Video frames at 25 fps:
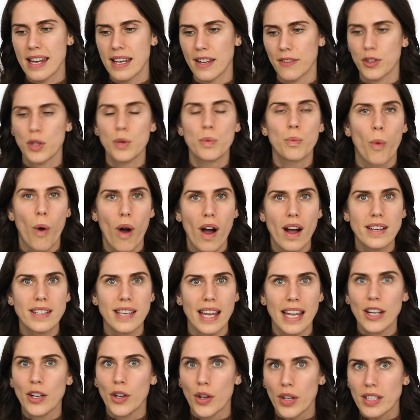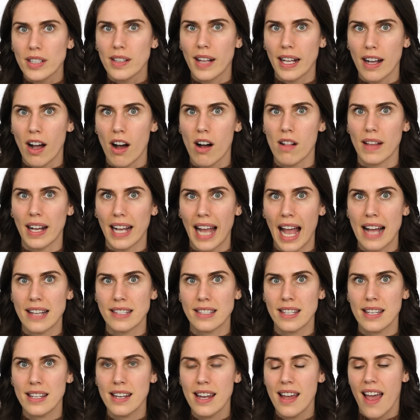And if you want a good glycolic
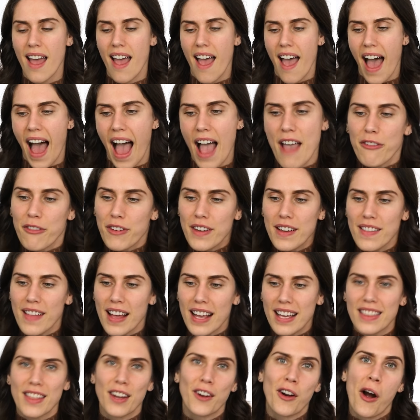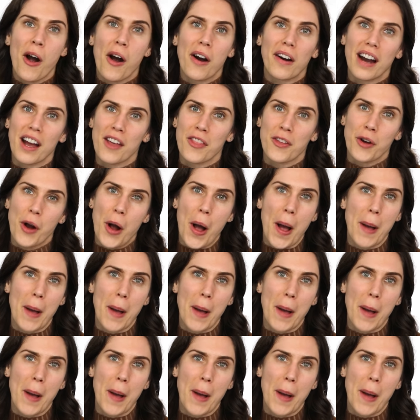acid, I feel like there are other